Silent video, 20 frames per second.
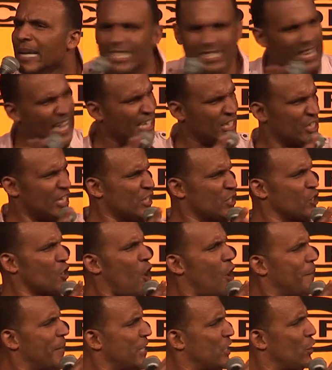It's like she
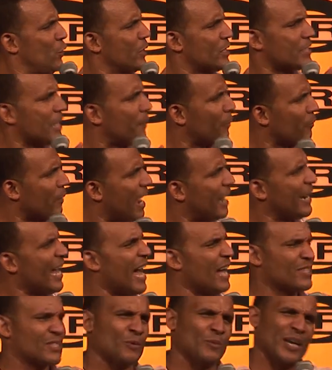saw me doing something around
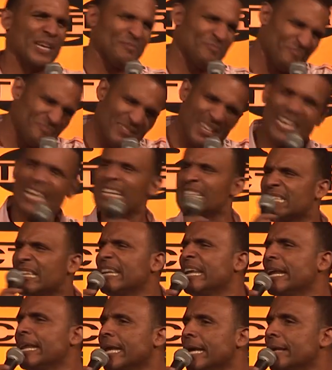the house and went, he's
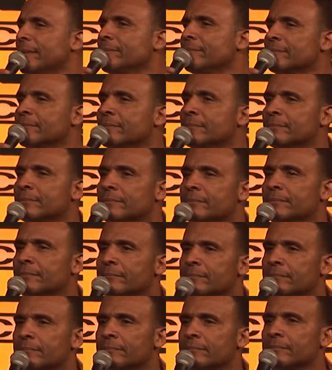an idiot.
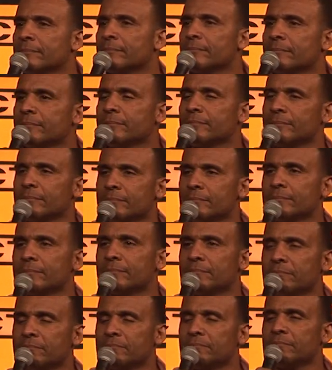
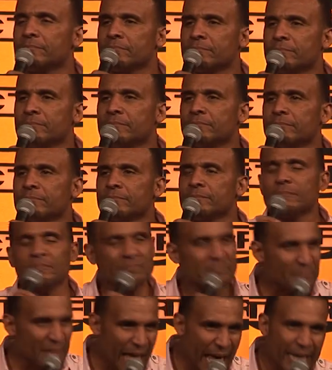
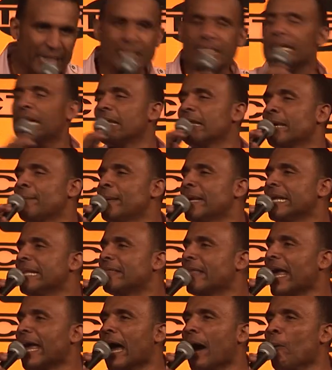I can tell him
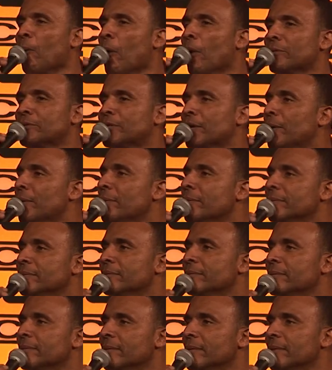anything I want to.